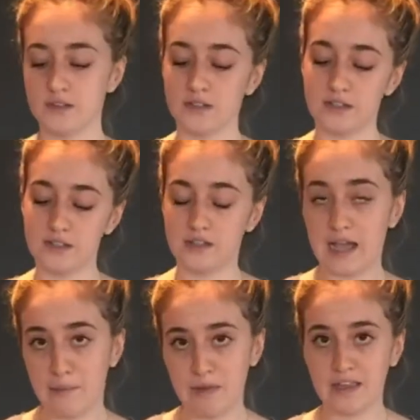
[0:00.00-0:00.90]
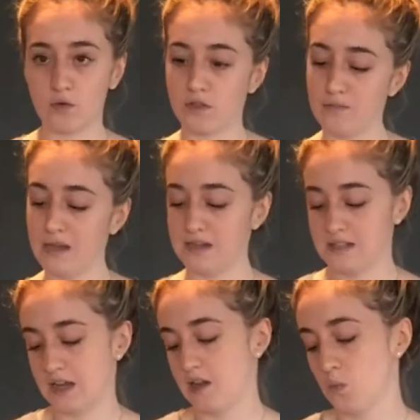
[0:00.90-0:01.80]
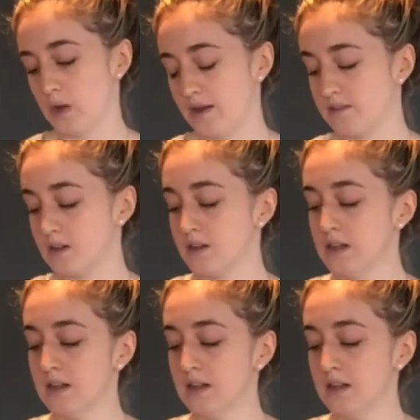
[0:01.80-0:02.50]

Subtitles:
it's the tapping or the meditating, whatever.